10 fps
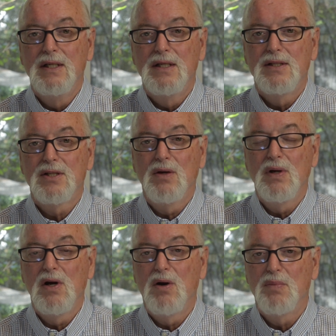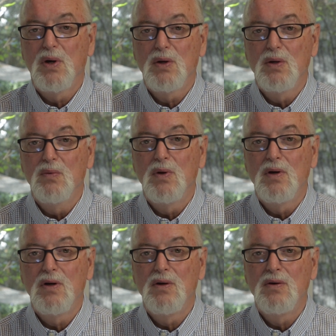So in our broken
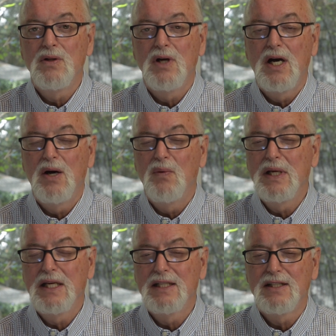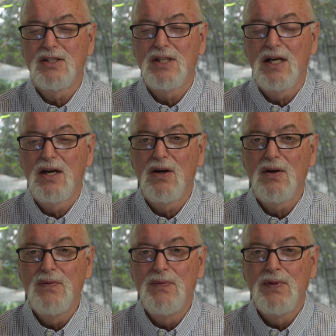world, uh, we get to
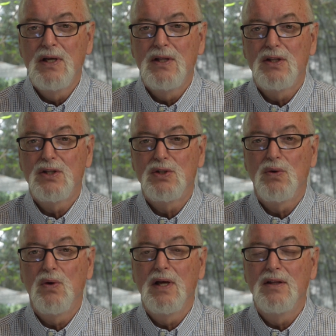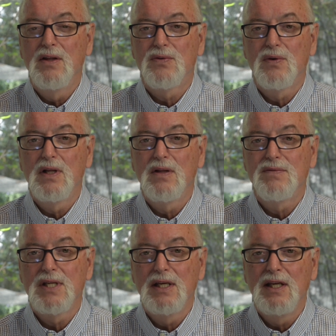share the joy and the thrill of
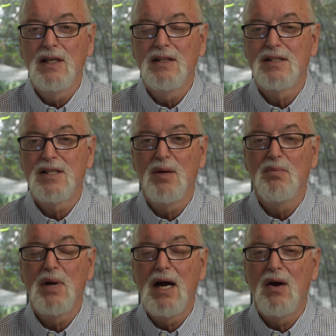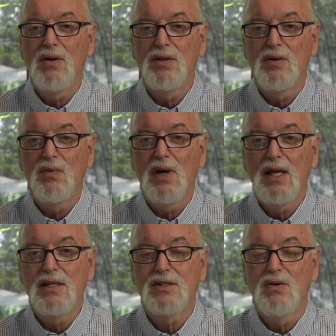seeing the same power that
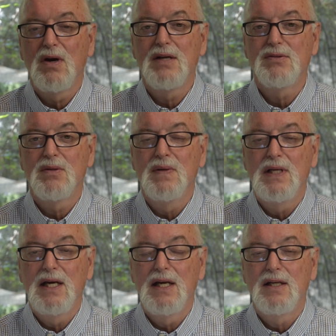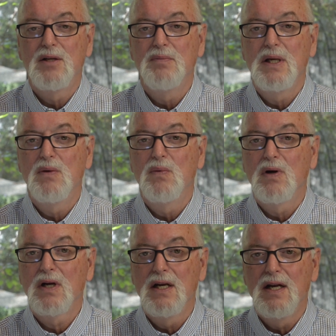raised Christ from the dead to be at
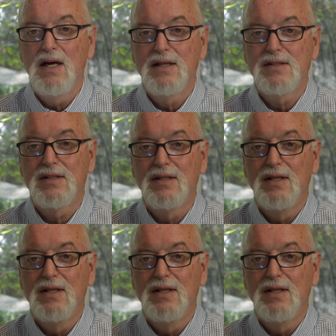work in us.